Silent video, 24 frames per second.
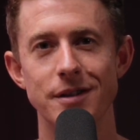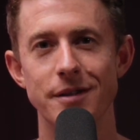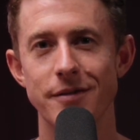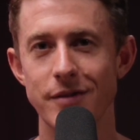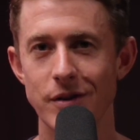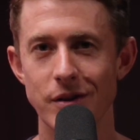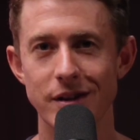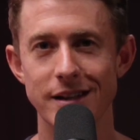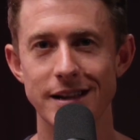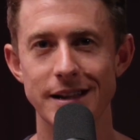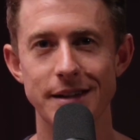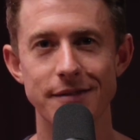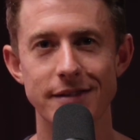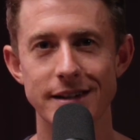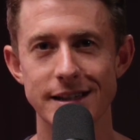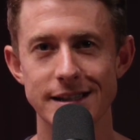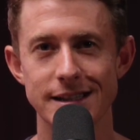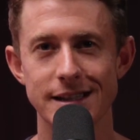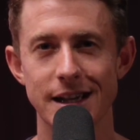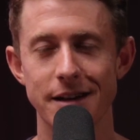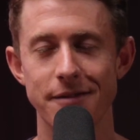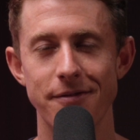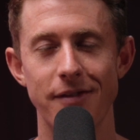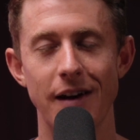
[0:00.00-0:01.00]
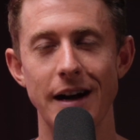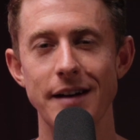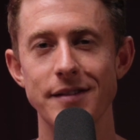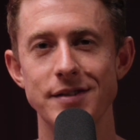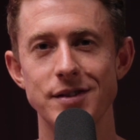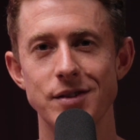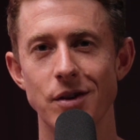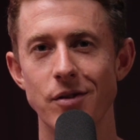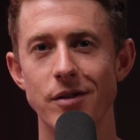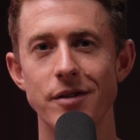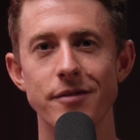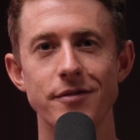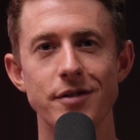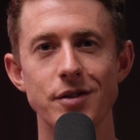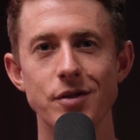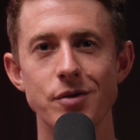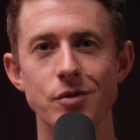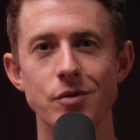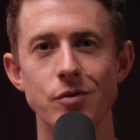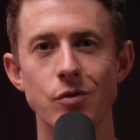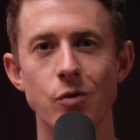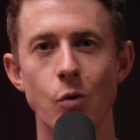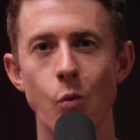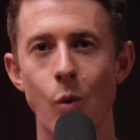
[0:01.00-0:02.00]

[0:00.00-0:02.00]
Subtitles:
if you could leave us a 5-star review